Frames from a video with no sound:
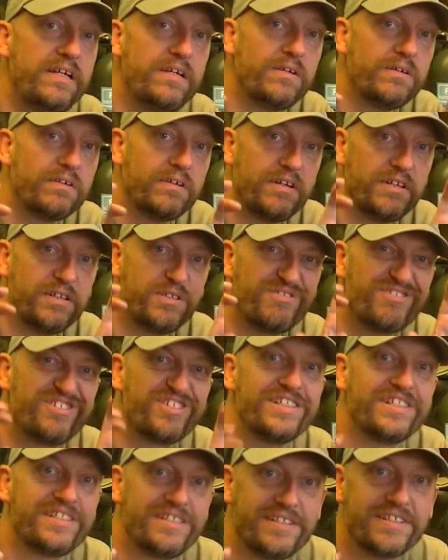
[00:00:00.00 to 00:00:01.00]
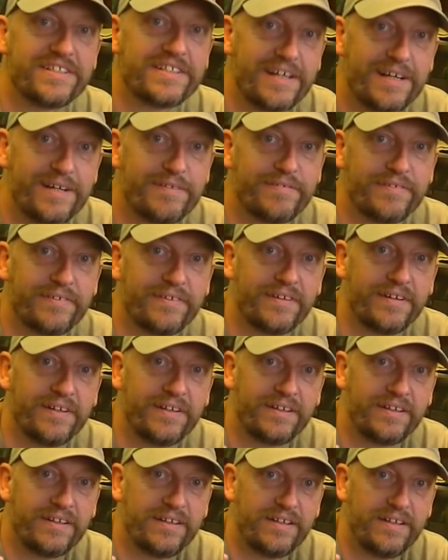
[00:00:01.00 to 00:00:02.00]
look like you're shitting yourself, right?
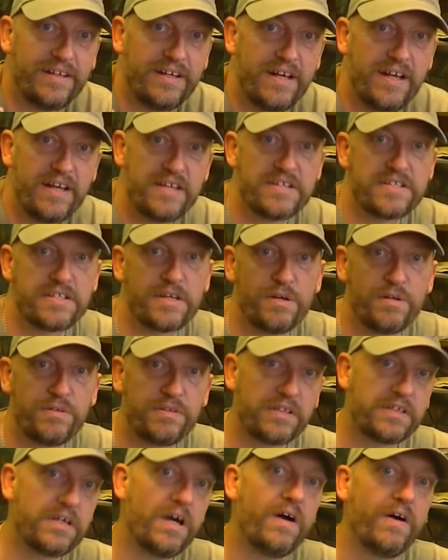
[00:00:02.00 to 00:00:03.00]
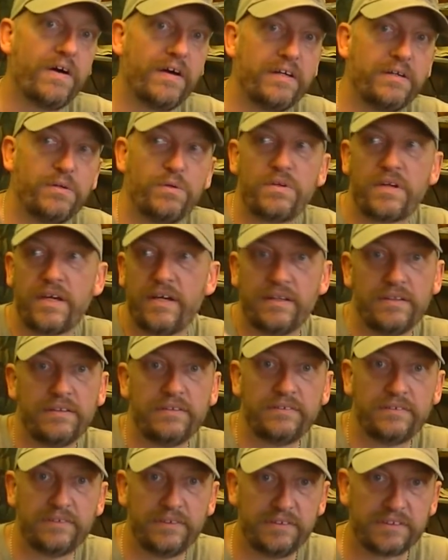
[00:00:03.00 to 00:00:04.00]
So the guy or girl
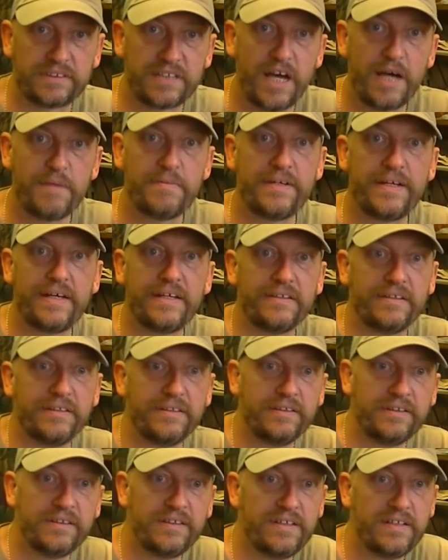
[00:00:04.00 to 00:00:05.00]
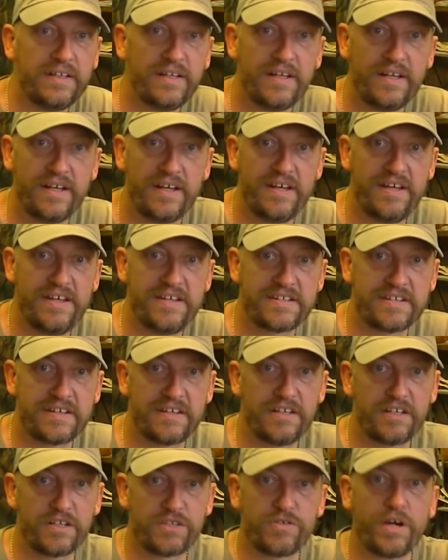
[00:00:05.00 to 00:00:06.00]
who's coming at you is
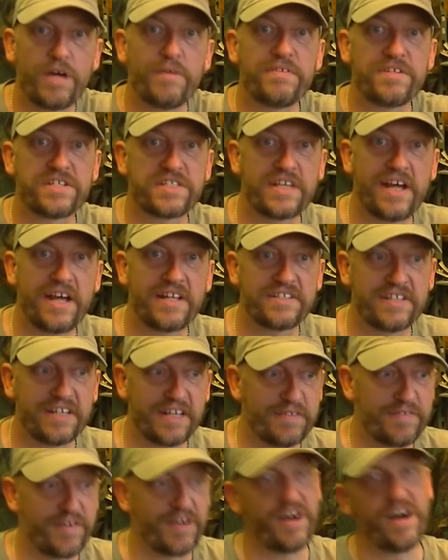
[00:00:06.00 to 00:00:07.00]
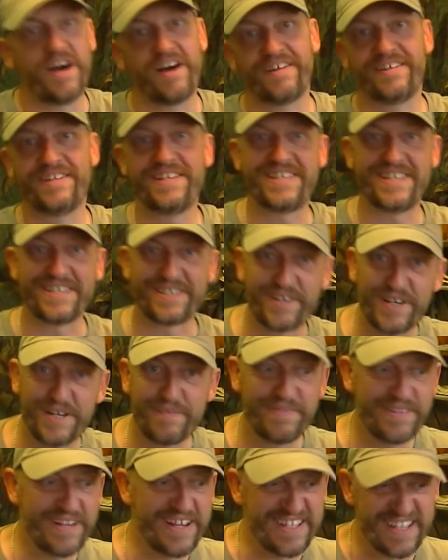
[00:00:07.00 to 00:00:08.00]
going to grow in stature. They're going to think, oh, this is going to
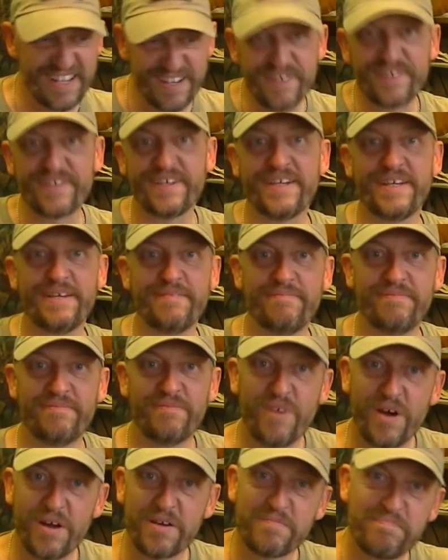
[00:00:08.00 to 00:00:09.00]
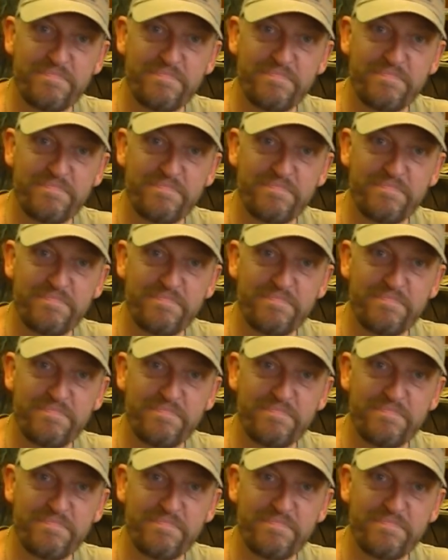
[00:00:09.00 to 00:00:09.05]
be easy. Look at him. One